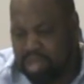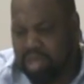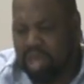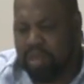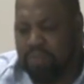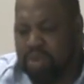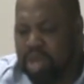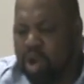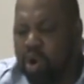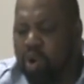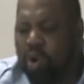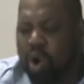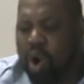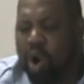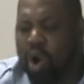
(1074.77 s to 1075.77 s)
And
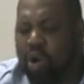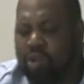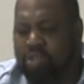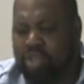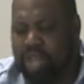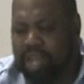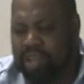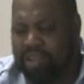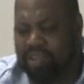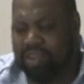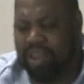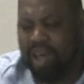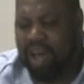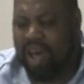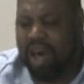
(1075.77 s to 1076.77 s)
behold, all things
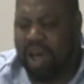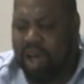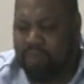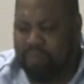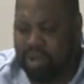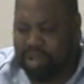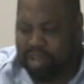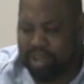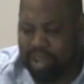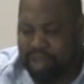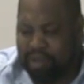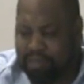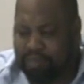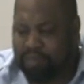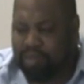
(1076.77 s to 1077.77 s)
are
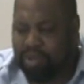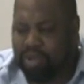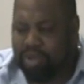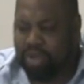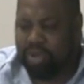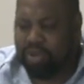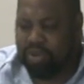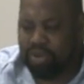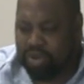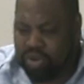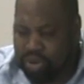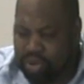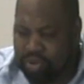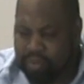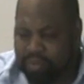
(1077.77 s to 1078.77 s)
become
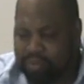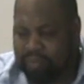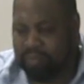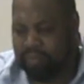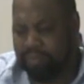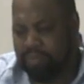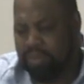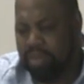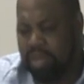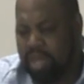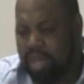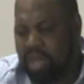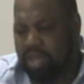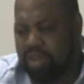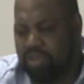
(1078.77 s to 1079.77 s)
new. Mm-hmm.
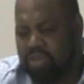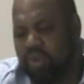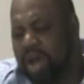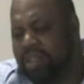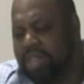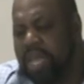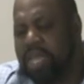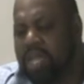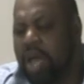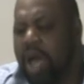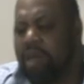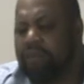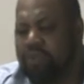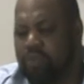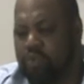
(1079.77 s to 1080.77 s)
So I thank
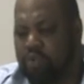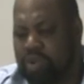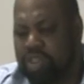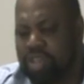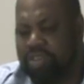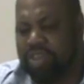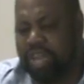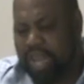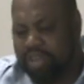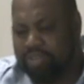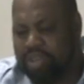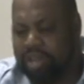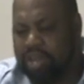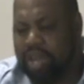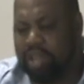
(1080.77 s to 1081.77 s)
God for this lesson.